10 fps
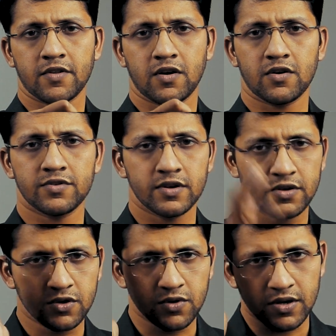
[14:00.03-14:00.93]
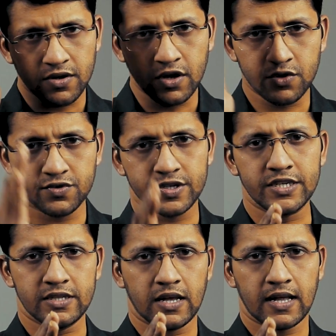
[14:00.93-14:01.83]
or your
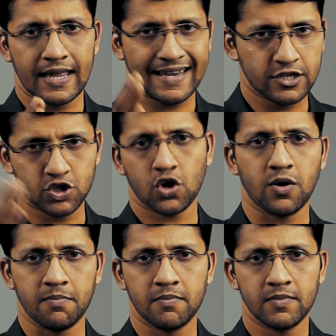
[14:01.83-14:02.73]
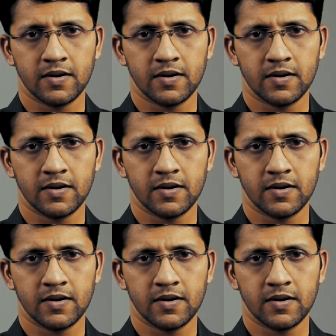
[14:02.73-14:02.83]
routine, like a job.